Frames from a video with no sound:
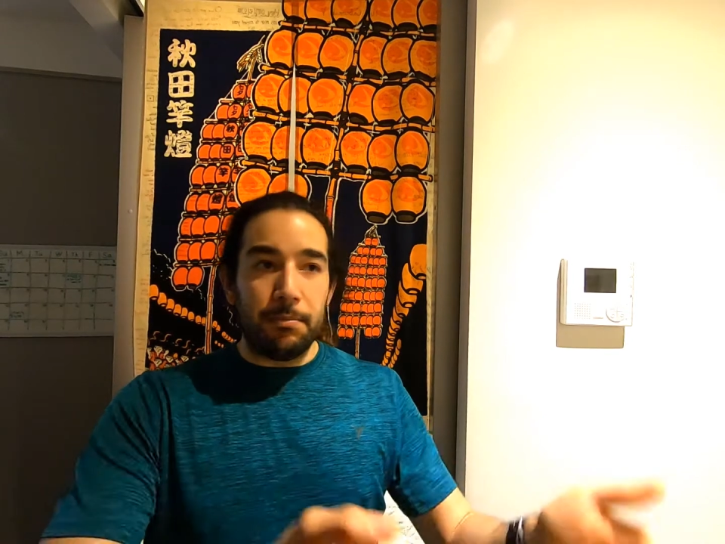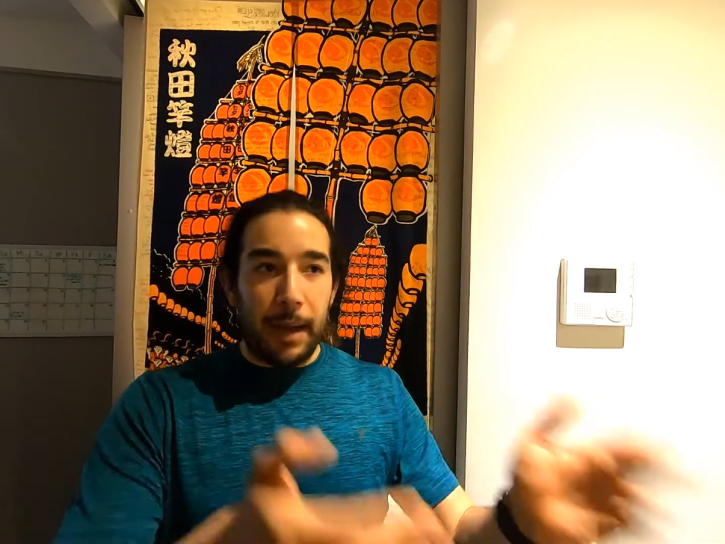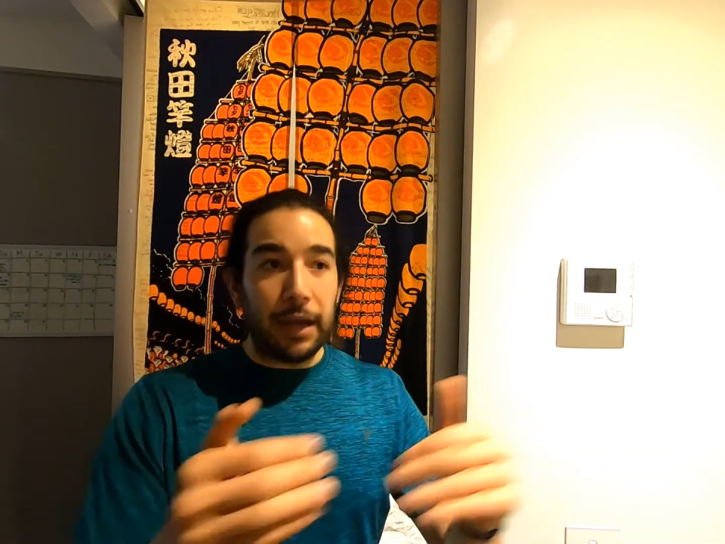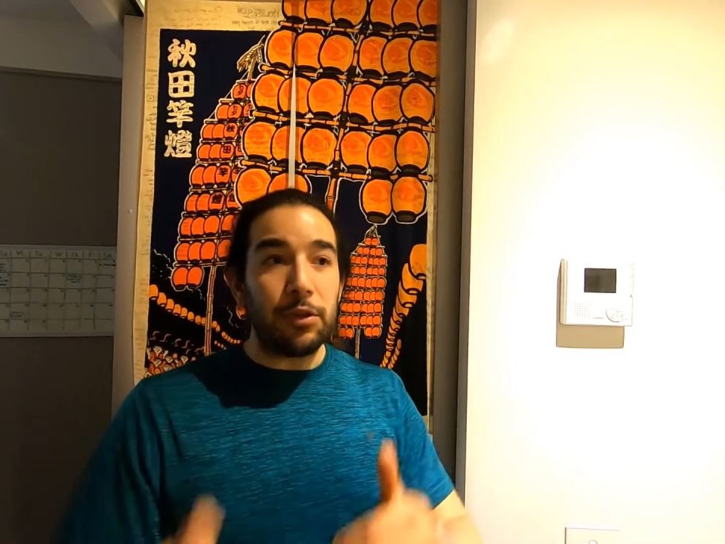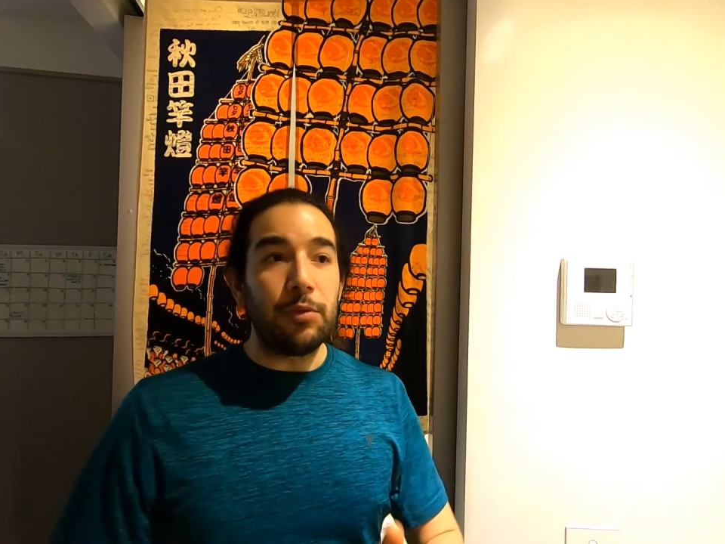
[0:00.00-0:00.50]

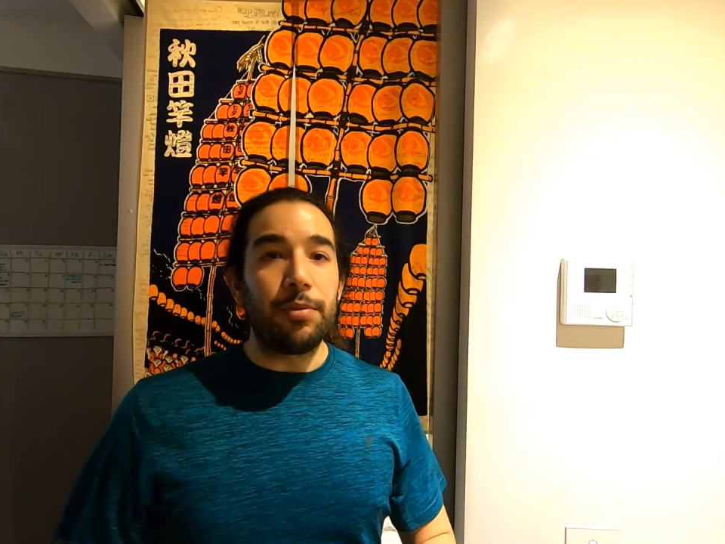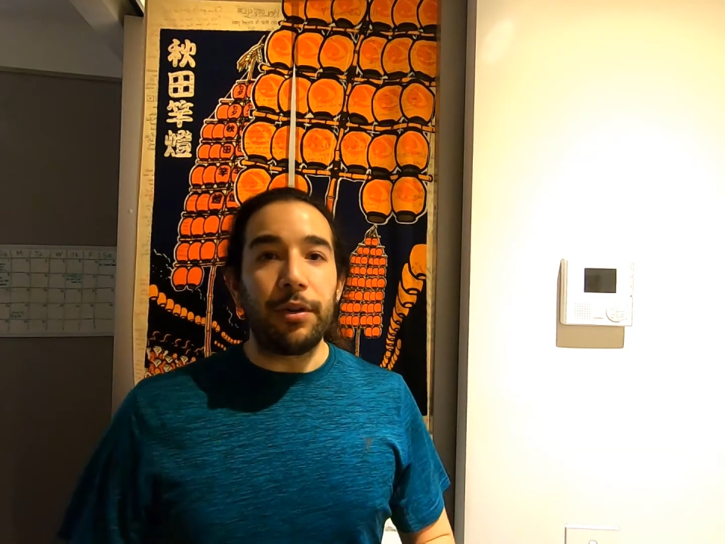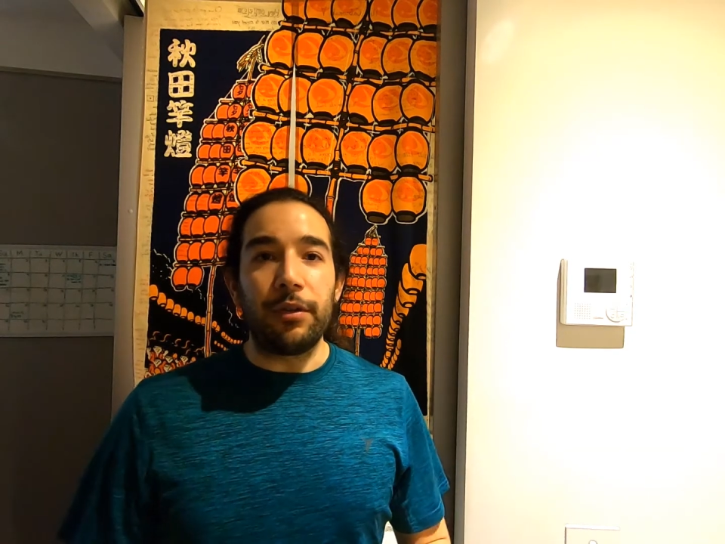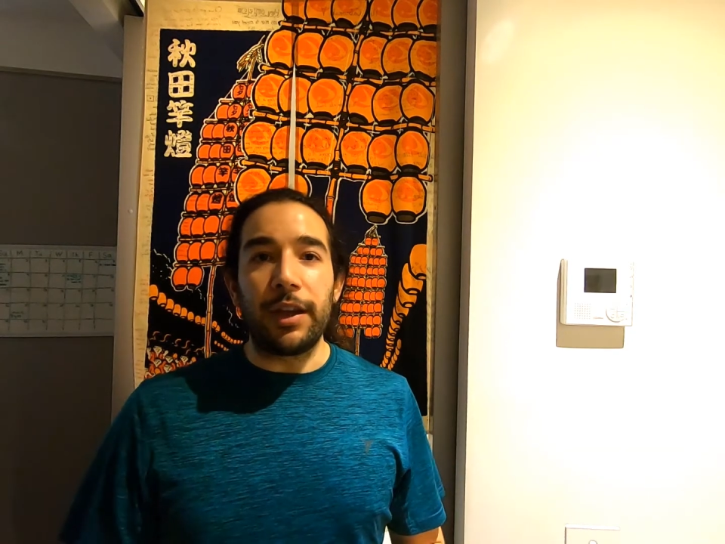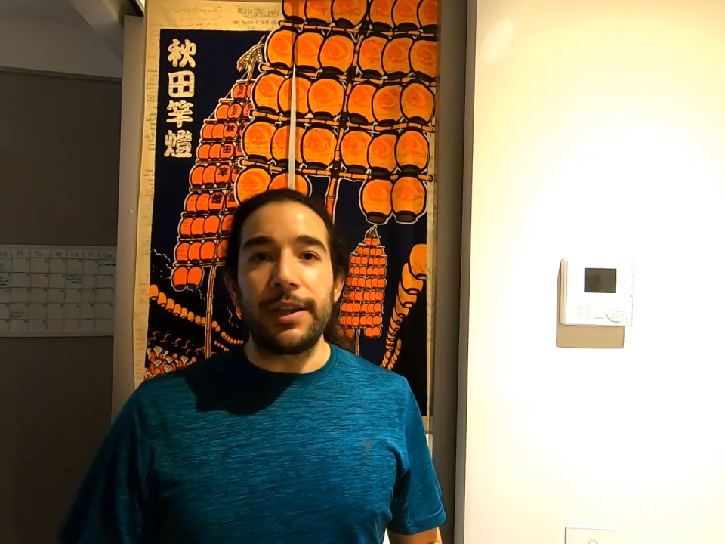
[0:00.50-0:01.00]
back to
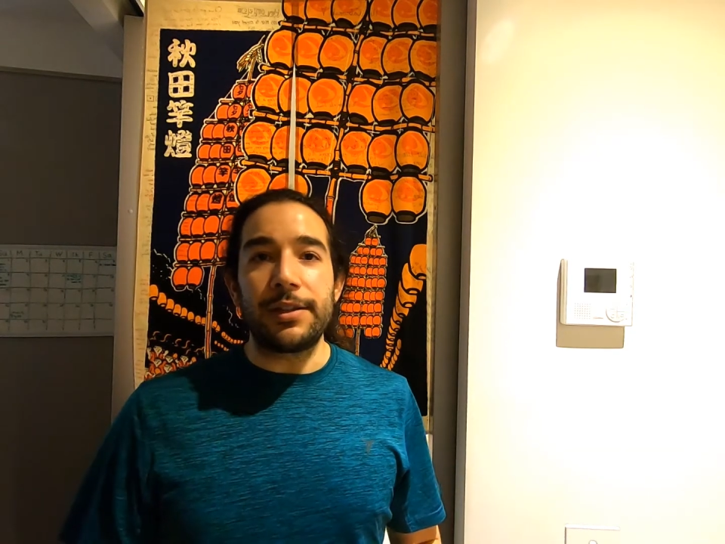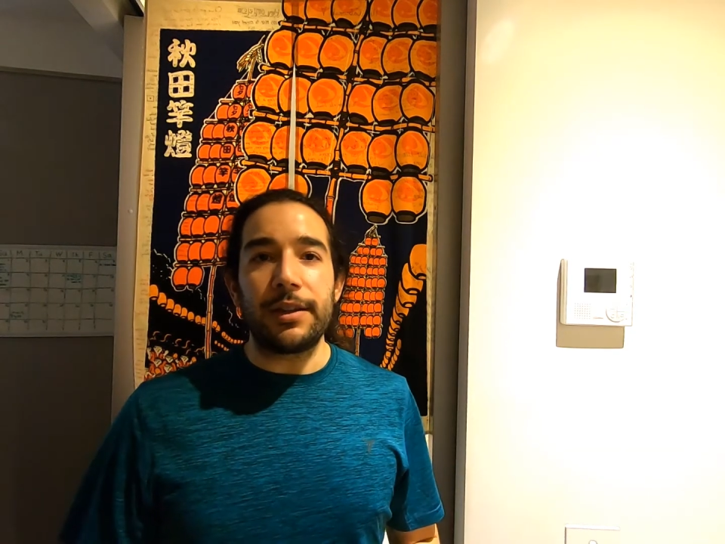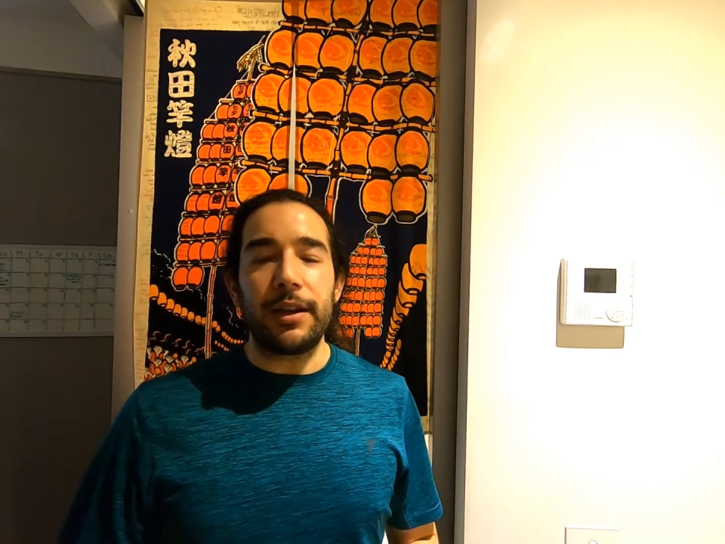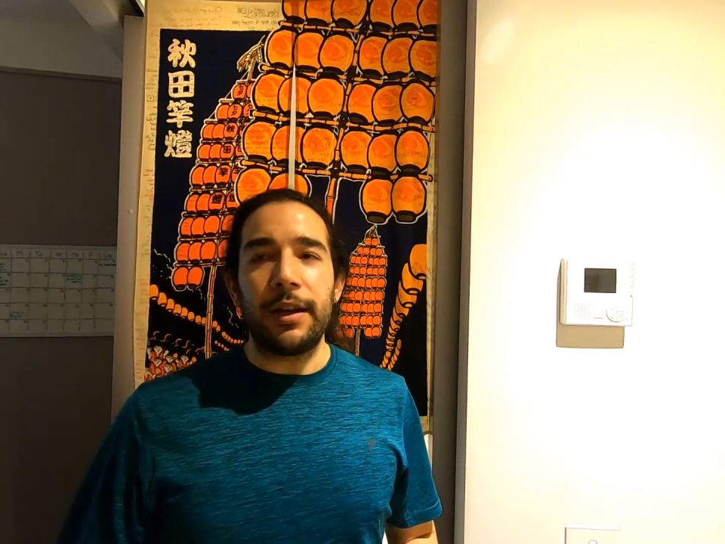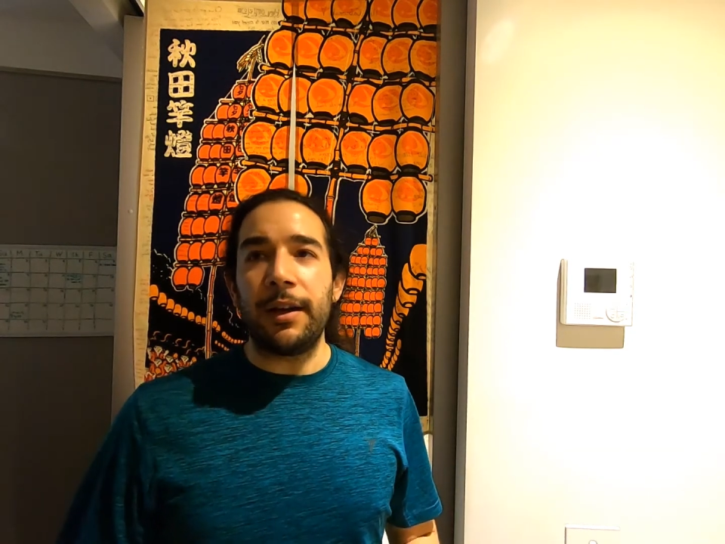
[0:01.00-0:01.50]
Portuguese,